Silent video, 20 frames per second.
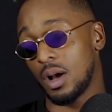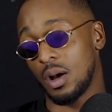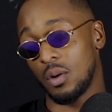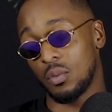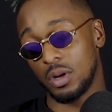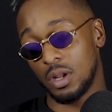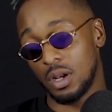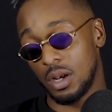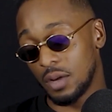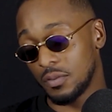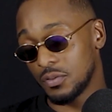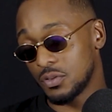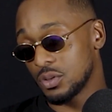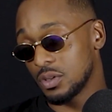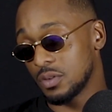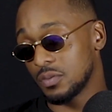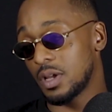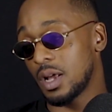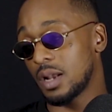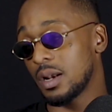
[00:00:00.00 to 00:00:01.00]
I would have loved to
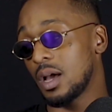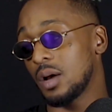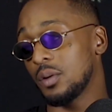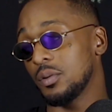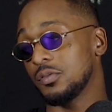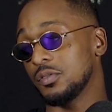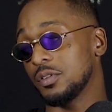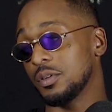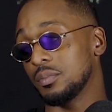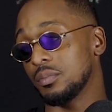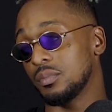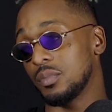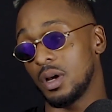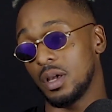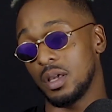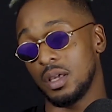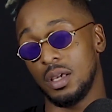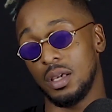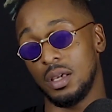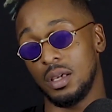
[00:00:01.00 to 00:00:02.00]
have done that with him,
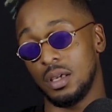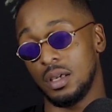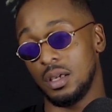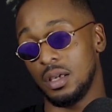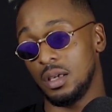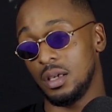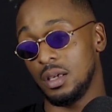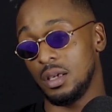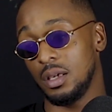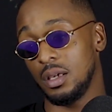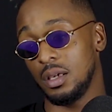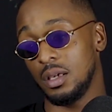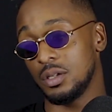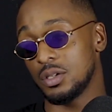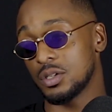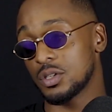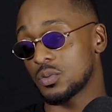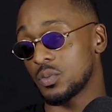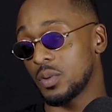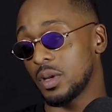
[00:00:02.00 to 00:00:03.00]
but he just